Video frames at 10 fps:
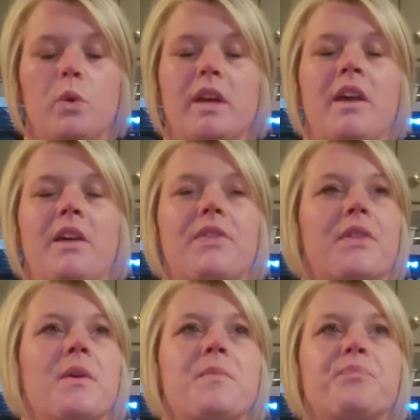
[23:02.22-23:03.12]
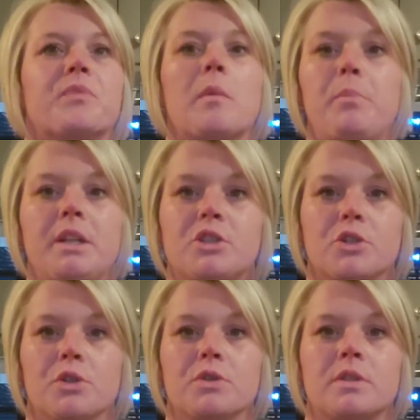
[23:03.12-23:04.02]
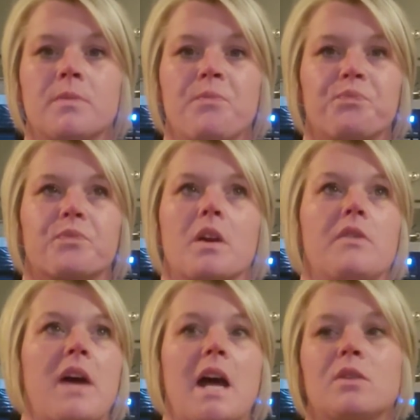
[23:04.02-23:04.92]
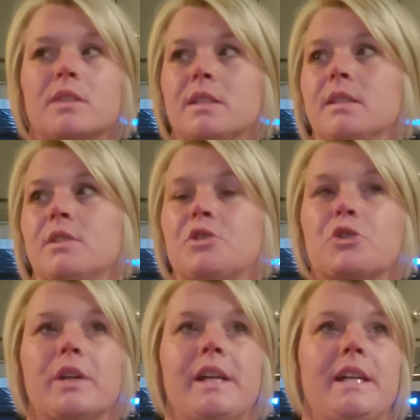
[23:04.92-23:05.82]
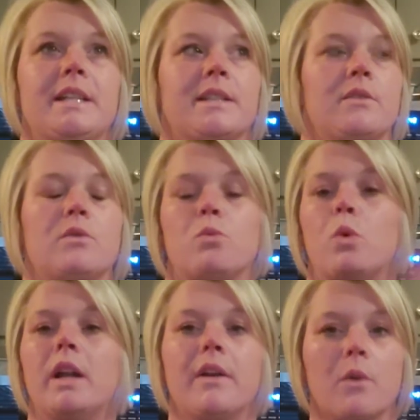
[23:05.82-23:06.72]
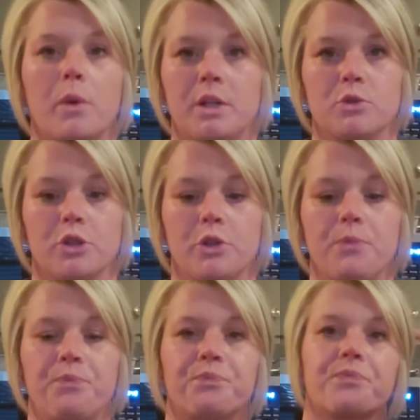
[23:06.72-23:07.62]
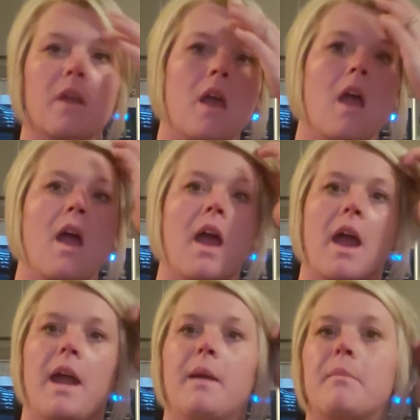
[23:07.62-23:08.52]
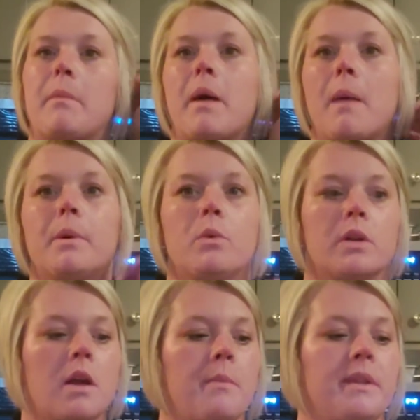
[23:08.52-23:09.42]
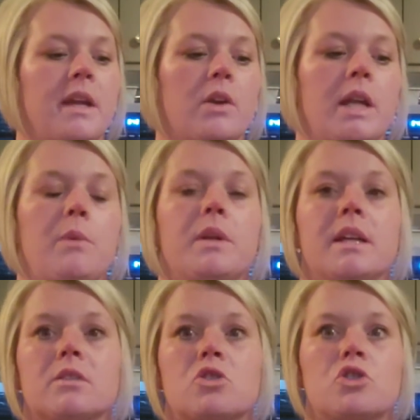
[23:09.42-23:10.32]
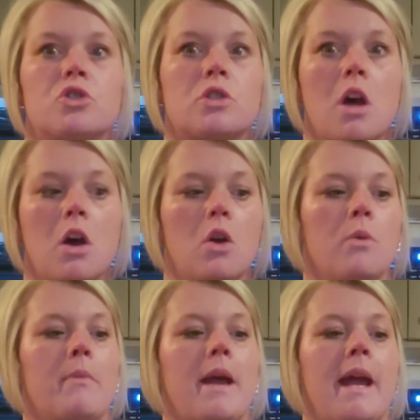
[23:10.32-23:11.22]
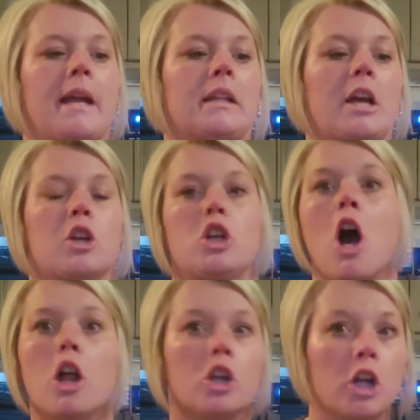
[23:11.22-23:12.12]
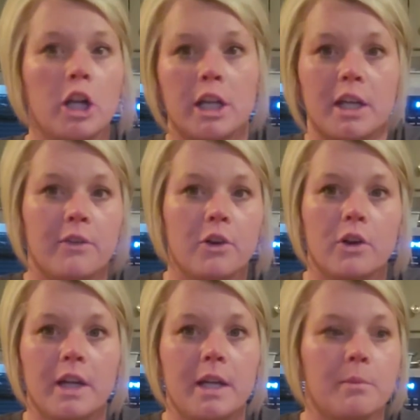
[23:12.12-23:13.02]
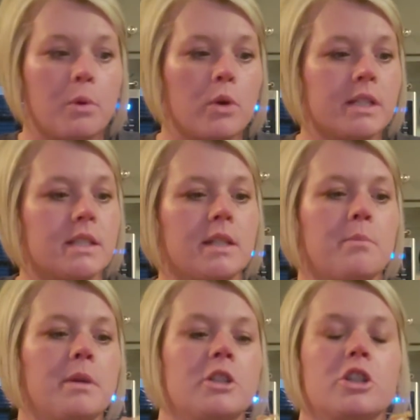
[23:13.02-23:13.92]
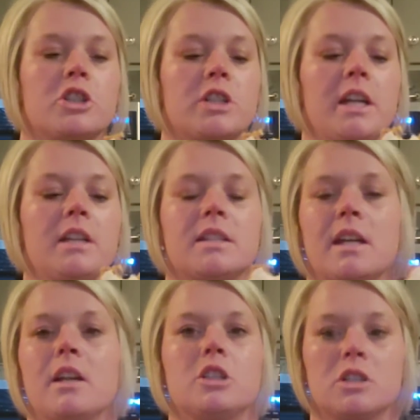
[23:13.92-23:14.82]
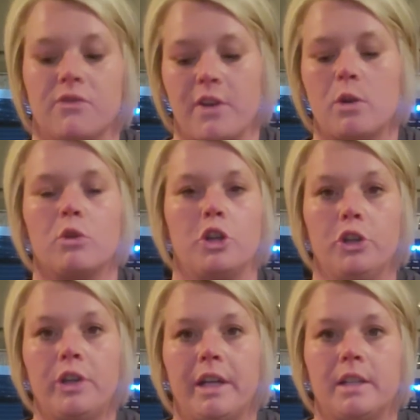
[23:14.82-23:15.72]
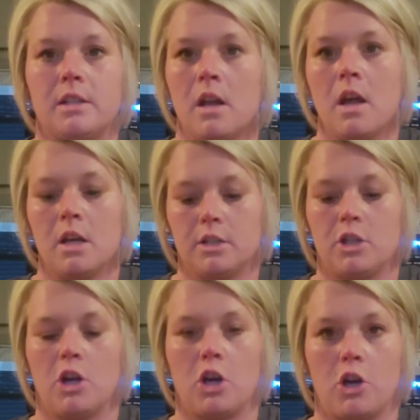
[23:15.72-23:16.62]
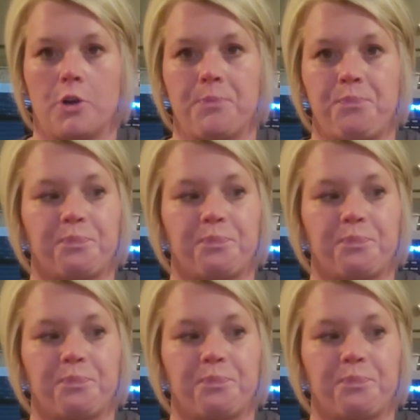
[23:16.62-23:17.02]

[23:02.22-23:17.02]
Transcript: with pictures of houses and trees and whatever we drew. And my papa would come in there and he would get so mad, like, y'all are going to give her ink poisoning. But she said it just felt good to her